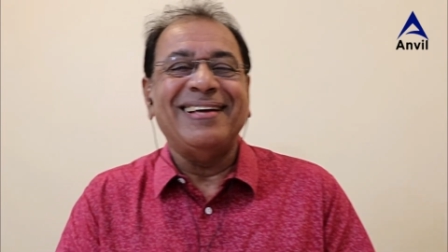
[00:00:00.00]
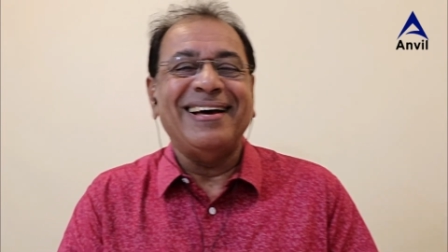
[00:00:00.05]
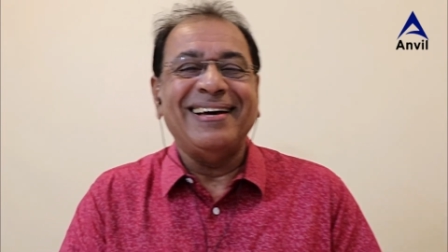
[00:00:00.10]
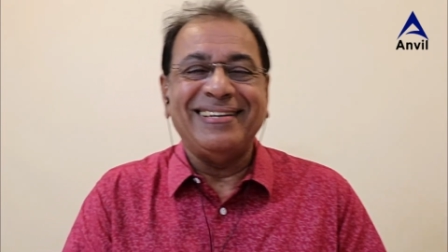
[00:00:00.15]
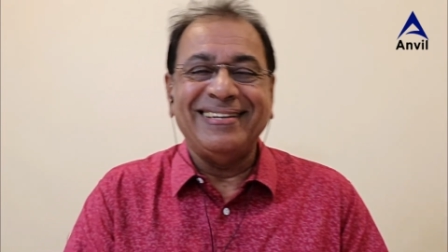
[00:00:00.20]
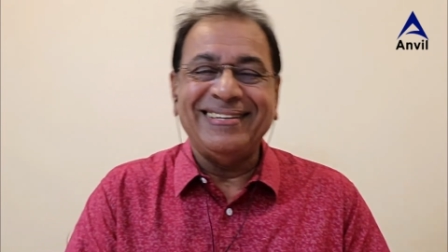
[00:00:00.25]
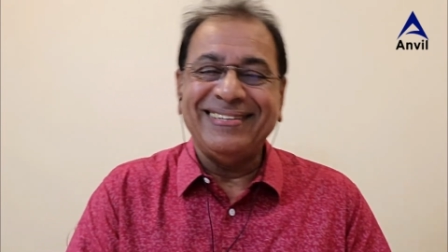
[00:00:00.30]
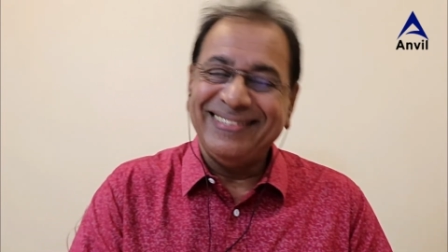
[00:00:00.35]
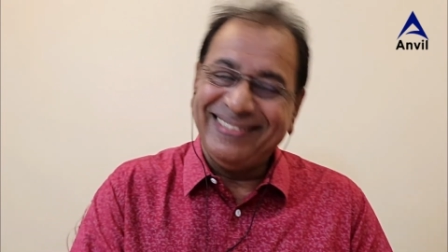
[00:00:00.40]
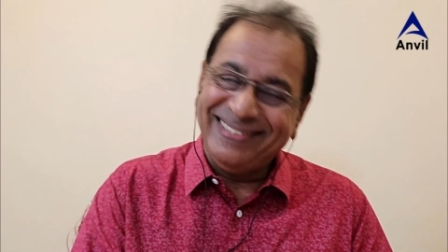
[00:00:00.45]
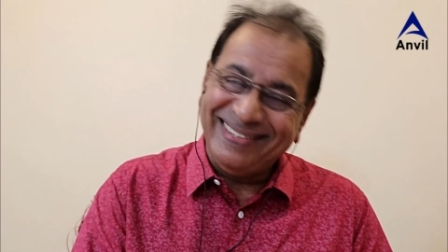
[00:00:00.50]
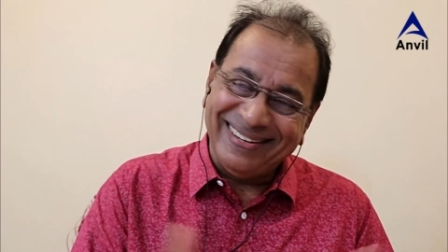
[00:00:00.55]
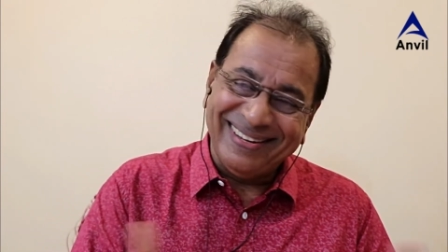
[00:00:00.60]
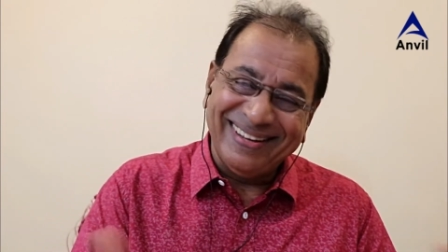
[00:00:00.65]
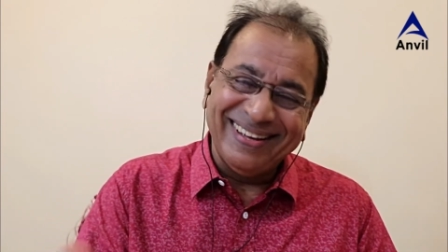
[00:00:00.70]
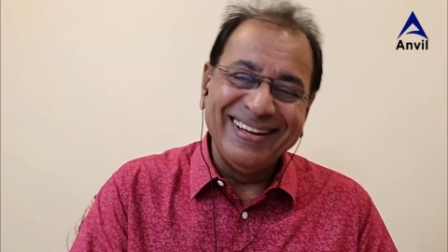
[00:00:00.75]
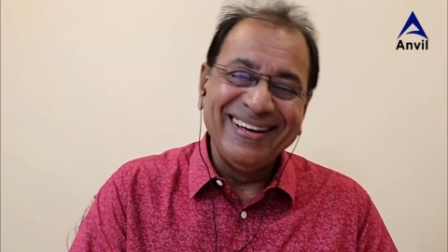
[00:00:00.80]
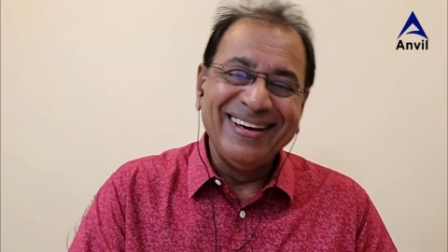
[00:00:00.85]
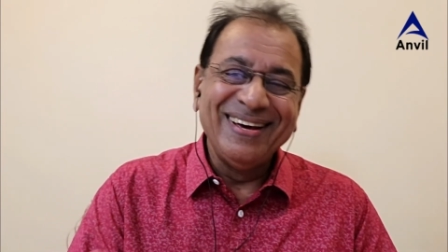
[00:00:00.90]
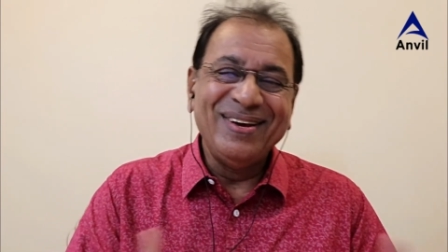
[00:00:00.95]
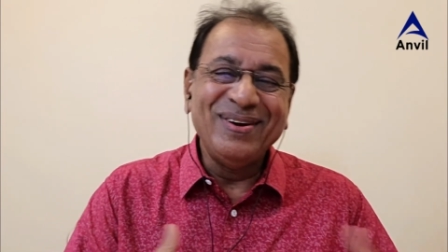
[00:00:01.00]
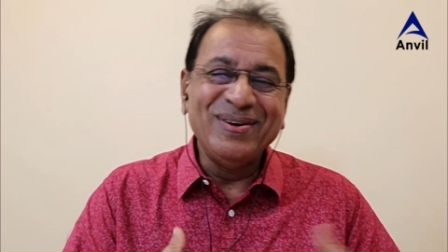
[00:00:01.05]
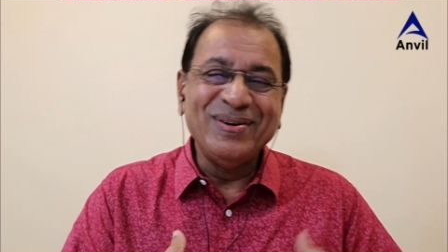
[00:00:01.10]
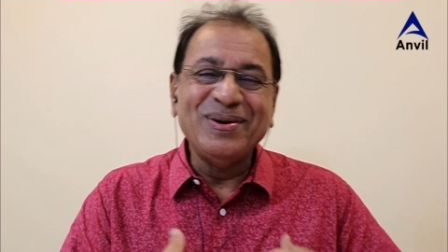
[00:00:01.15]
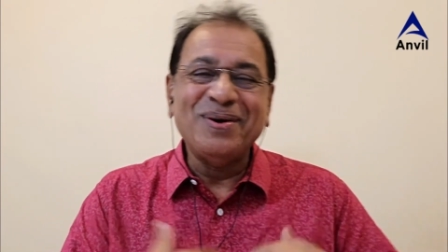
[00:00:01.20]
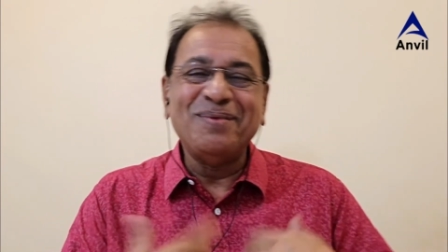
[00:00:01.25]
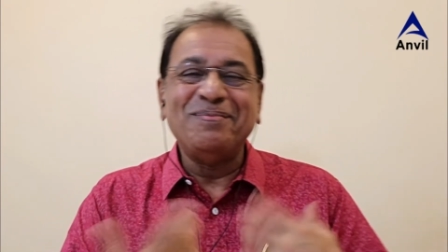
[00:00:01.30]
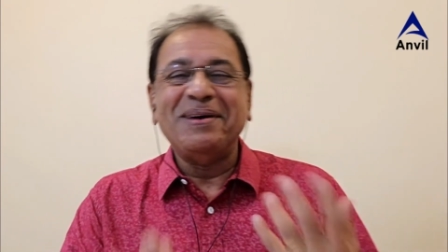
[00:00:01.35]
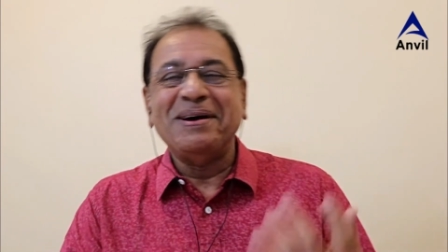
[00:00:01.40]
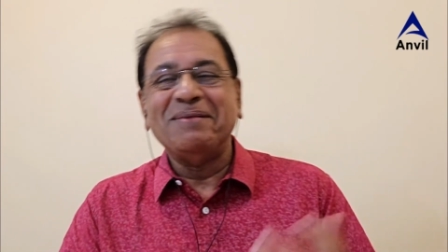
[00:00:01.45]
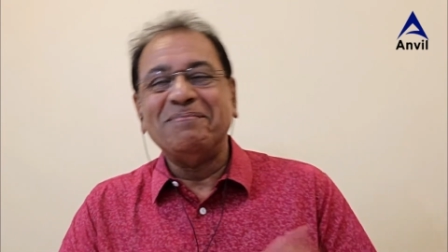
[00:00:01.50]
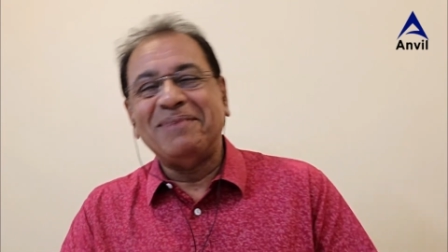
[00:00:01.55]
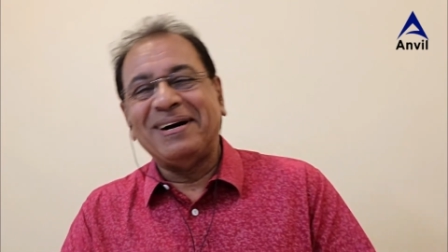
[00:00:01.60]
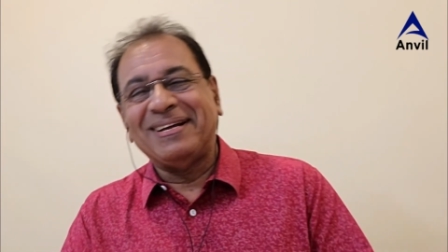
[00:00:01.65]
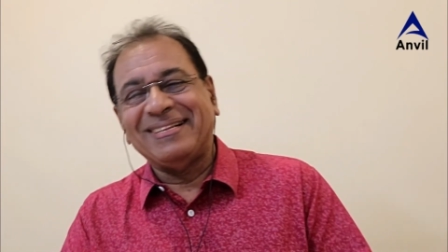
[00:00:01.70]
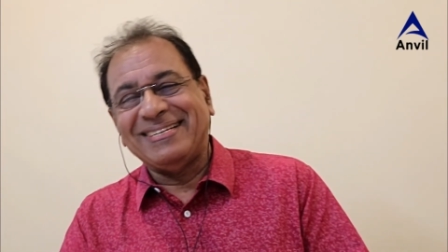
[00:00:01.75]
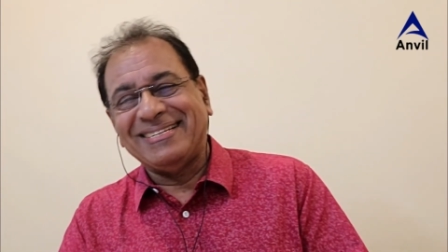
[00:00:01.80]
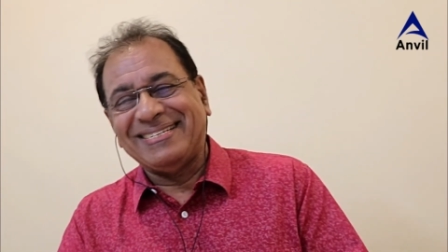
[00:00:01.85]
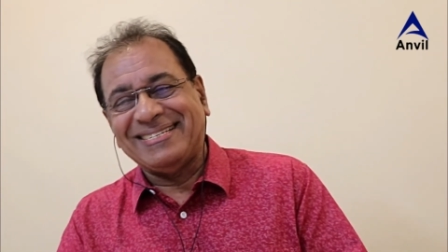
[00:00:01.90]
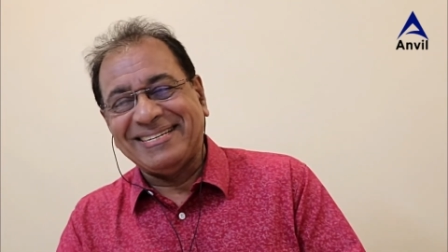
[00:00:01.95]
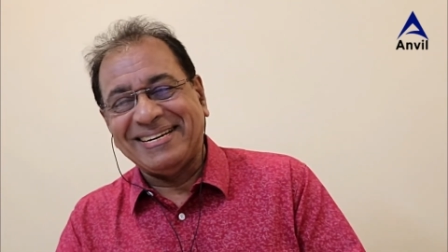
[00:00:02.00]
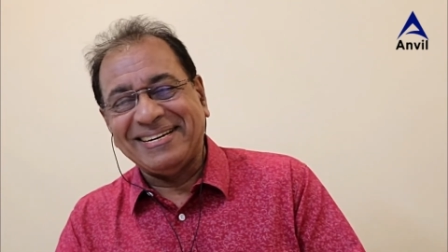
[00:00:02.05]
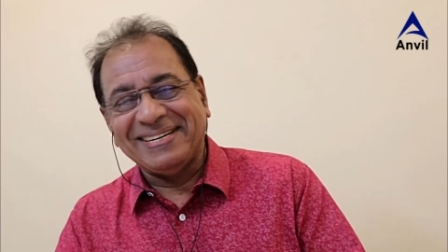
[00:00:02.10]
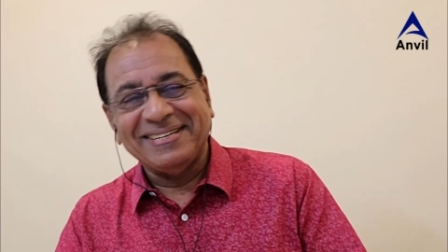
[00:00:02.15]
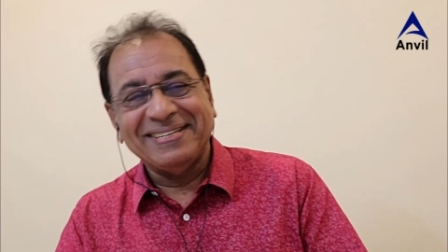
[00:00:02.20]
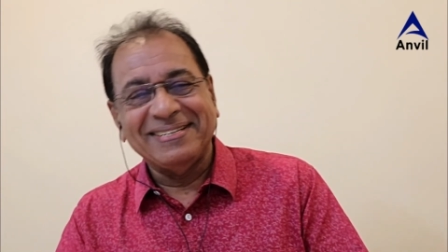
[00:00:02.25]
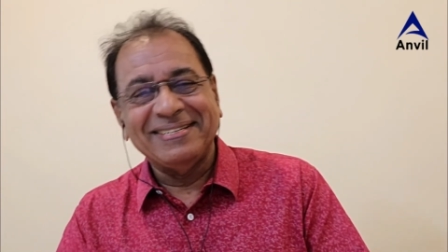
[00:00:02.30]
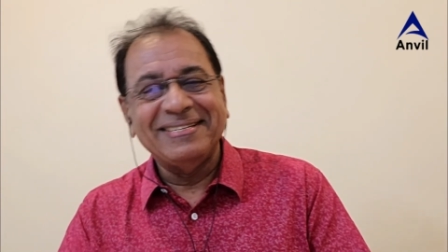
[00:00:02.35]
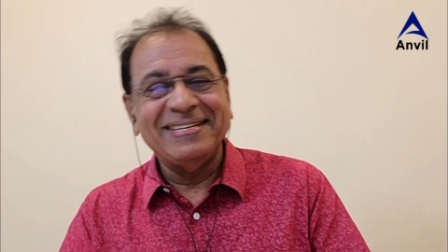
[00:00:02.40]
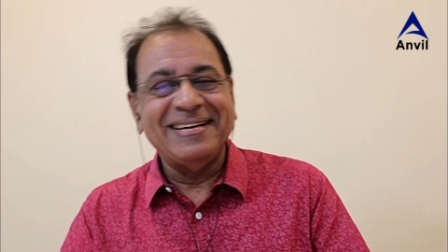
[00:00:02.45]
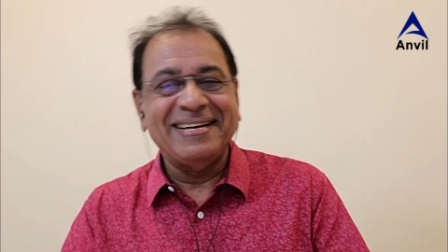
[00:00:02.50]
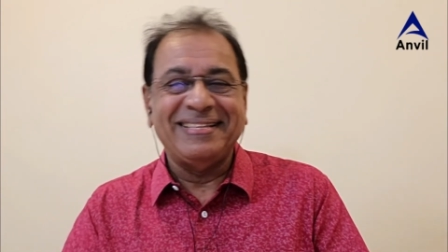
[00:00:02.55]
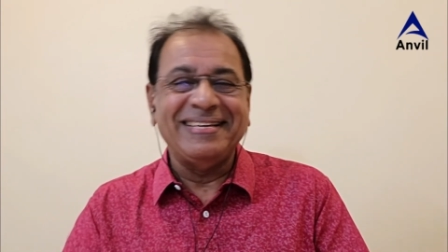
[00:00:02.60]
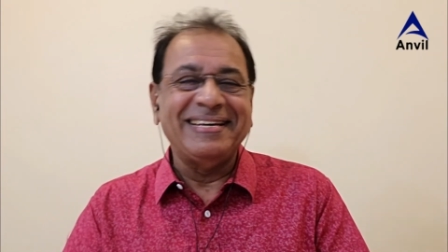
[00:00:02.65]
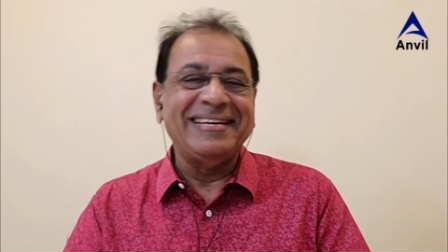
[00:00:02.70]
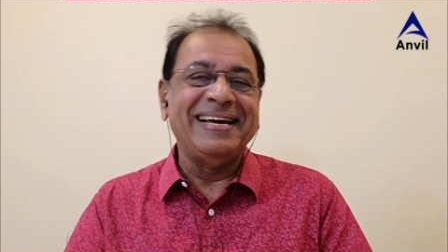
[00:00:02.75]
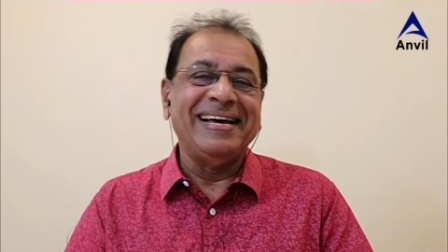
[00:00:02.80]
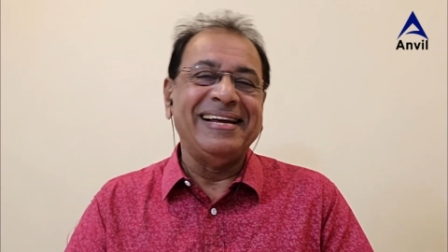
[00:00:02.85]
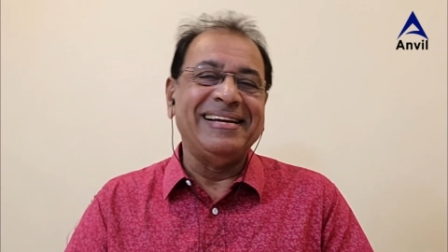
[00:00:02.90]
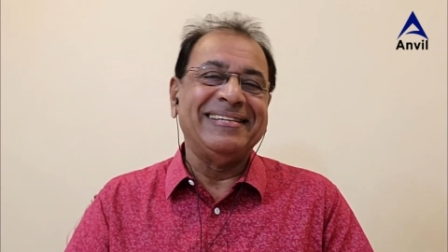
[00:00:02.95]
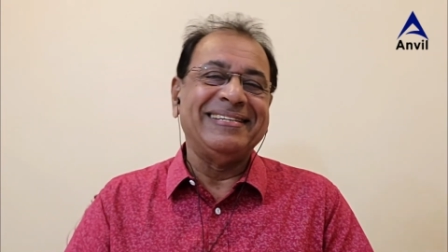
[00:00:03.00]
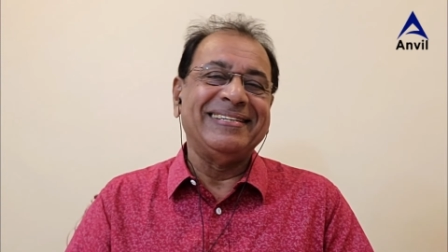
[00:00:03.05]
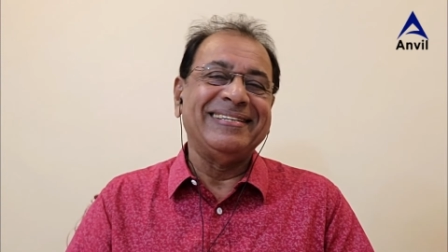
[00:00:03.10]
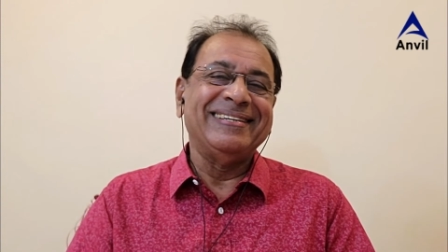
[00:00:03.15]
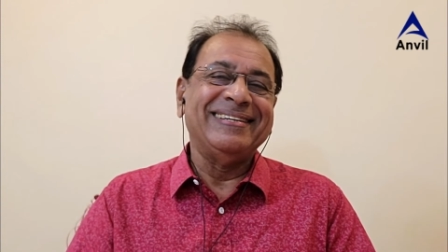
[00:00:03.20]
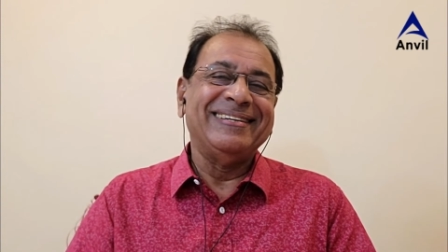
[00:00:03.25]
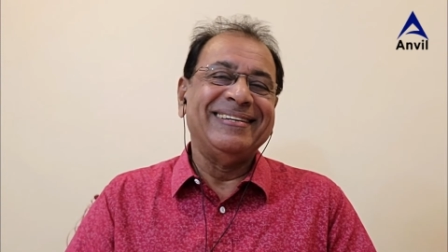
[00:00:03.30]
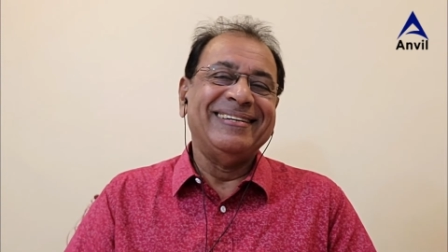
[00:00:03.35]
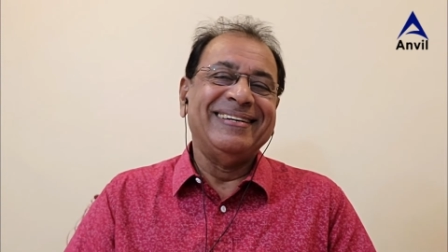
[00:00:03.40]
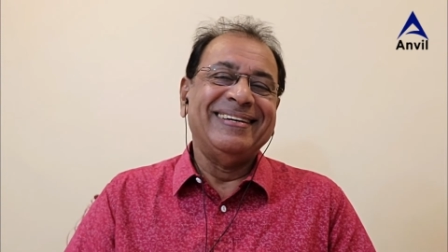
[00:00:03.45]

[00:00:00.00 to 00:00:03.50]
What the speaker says: that is, you know, my mother tongue, nothing else.